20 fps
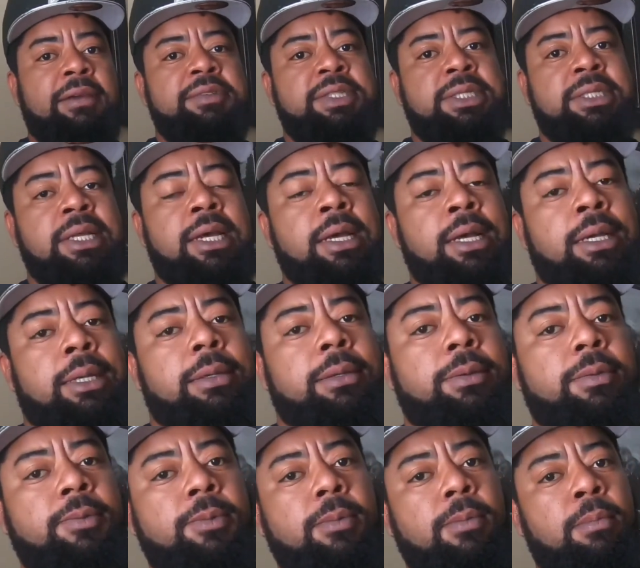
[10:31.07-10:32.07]

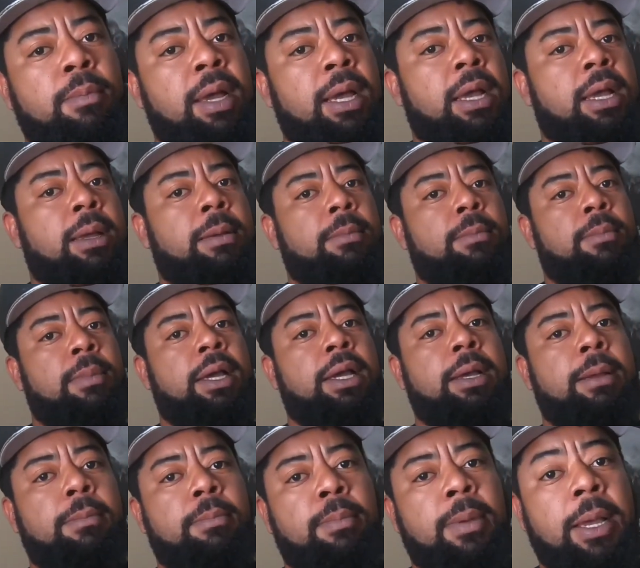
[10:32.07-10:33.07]
my
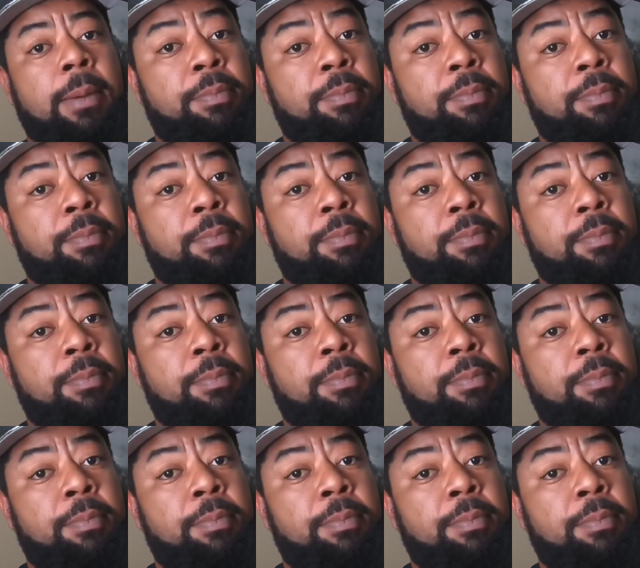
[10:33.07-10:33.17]
pets.